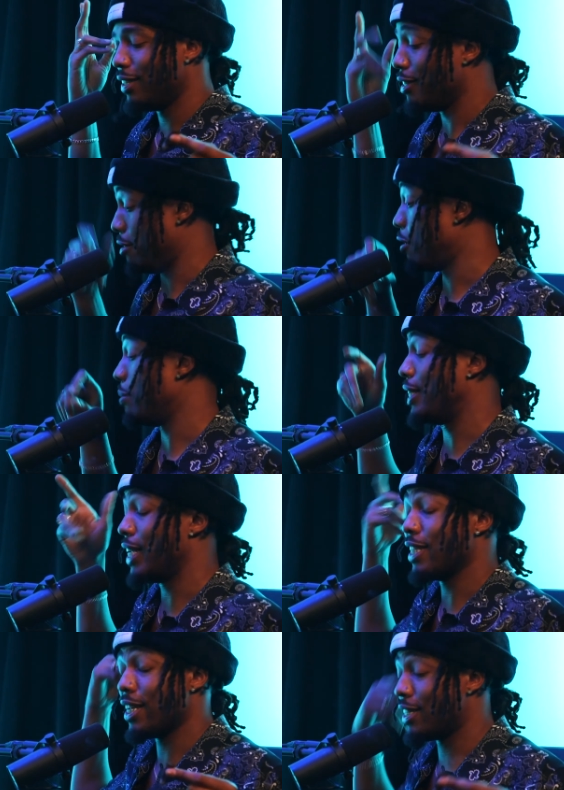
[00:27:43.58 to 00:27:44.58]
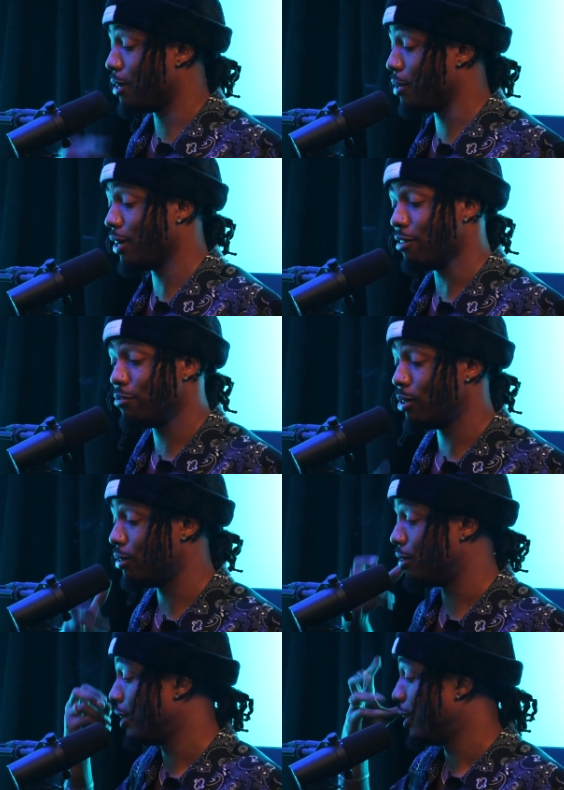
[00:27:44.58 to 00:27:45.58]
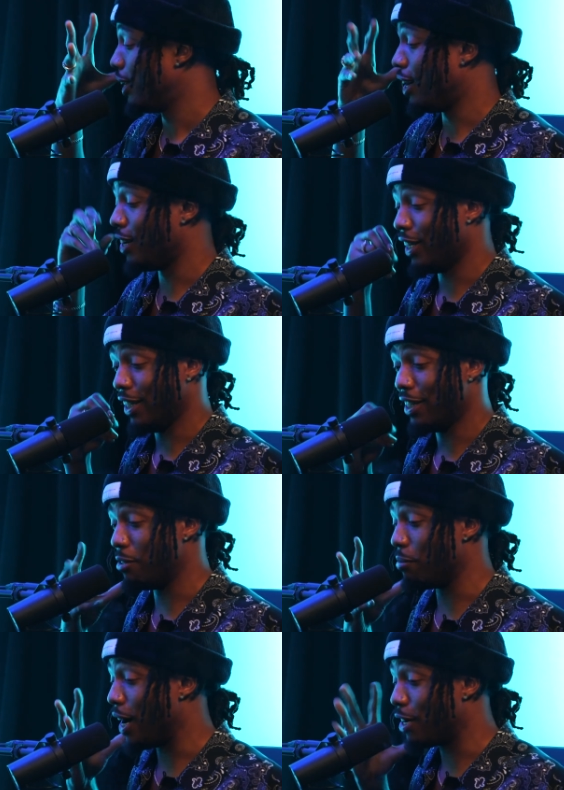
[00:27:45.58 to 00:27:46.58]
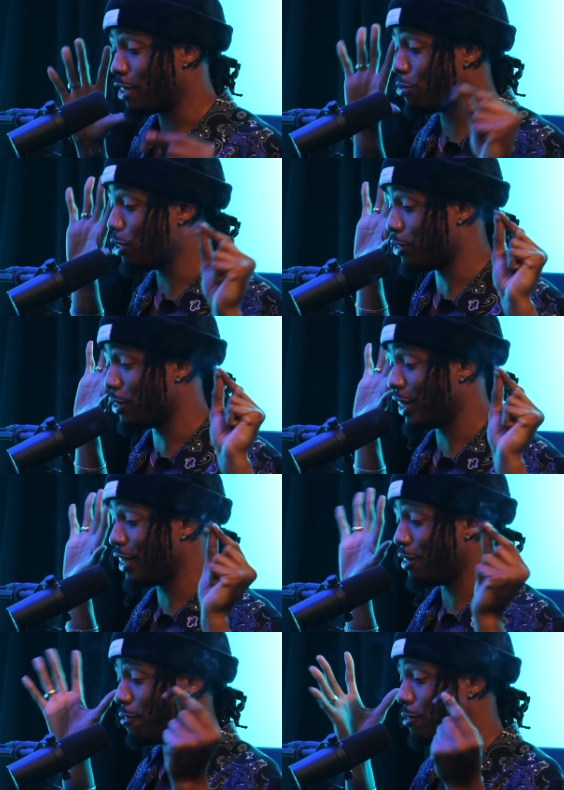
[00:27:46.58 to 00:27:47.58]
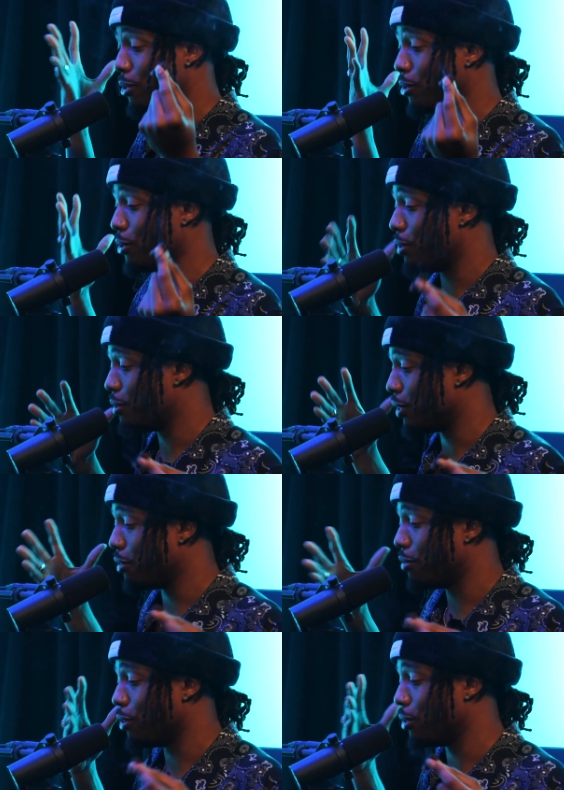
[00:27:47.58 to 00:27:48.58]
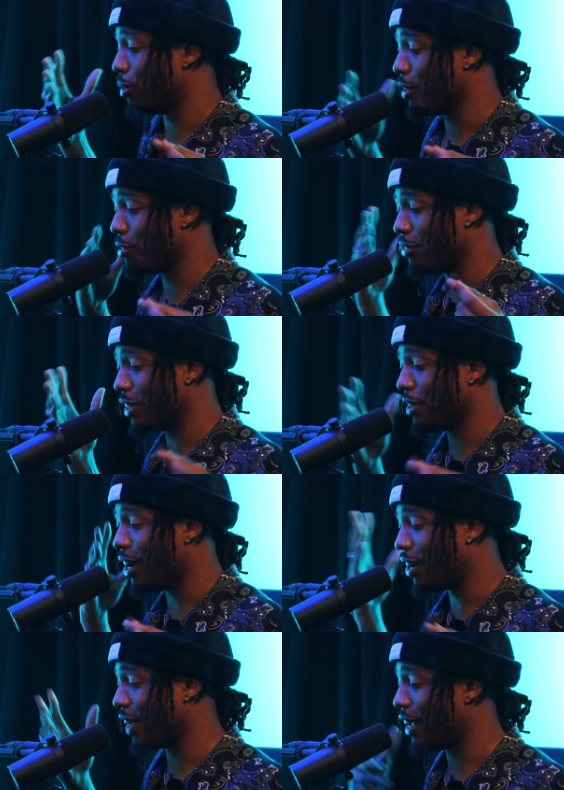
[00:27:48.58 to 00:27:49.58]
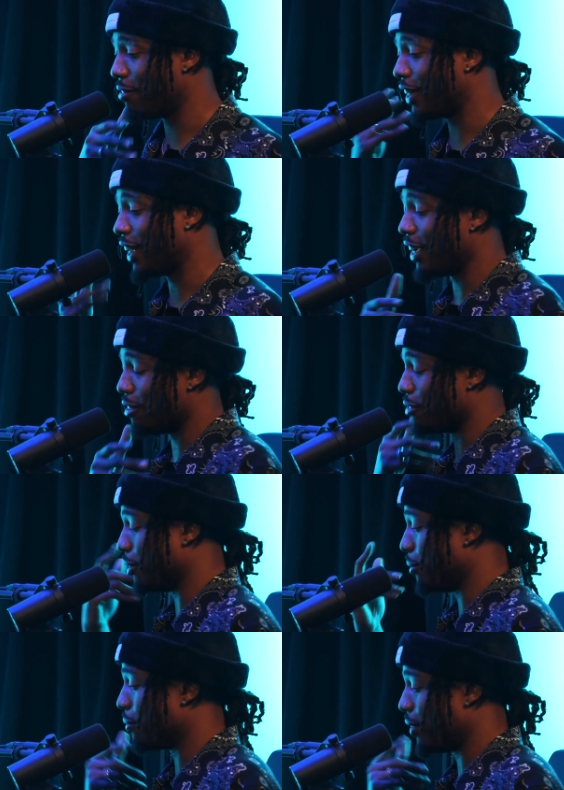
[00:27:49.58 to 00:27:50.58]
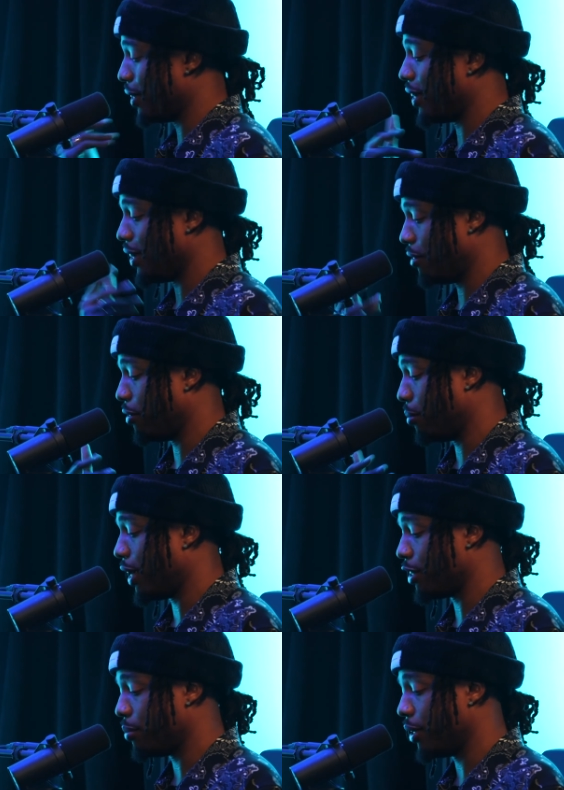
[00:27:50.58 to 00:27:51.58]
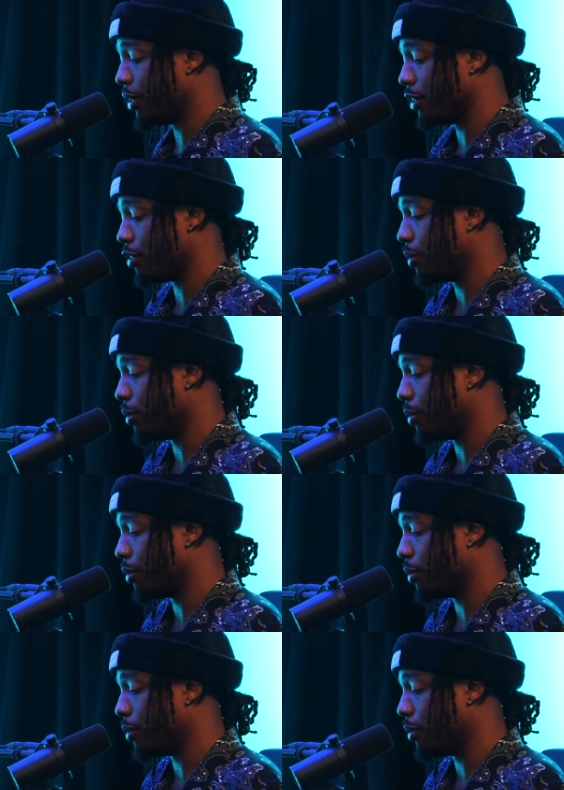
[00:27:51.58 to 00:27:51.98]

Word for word: Yeah. You're gonna be able to taste that shit. we gonna have food. All that. You I just want you to get the full Sens- the full the, the, all the, everything from yeah. from my experience.